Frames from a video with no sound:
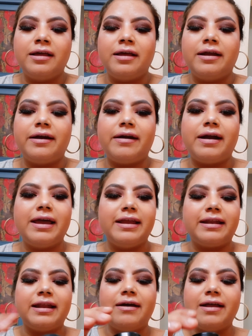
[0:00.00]

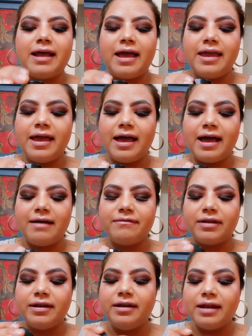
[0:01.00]
Right now, and I
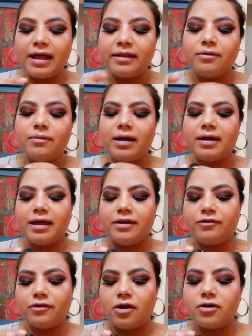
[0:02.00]
have another one. I
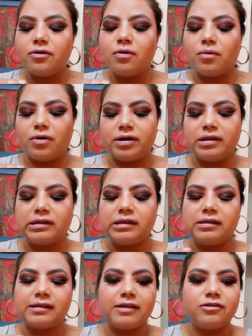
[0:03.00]
do not know what is
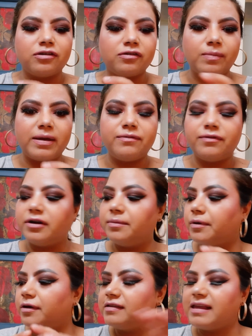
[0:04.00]
this. I just went for it
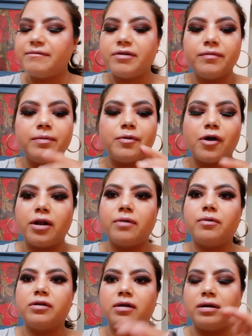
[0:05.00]
because 7 of the product
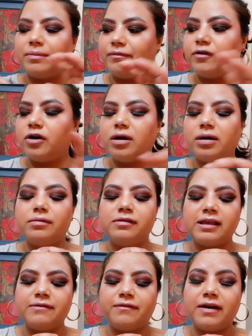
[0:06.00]
were for around
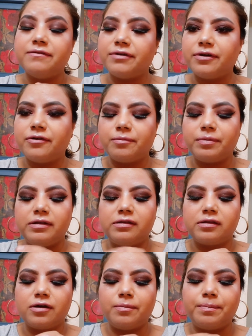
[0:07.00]
500 rupees.
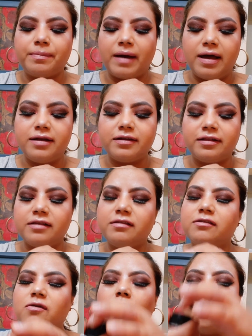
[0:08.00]
So, but this
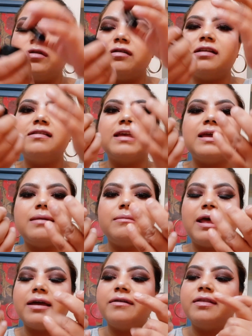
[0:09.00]
is also the same
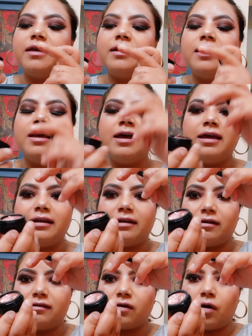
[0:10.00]
like a thing. It
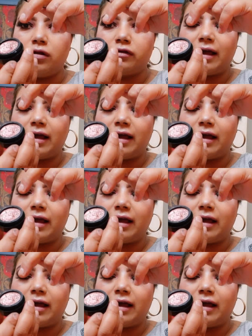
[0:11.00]
does also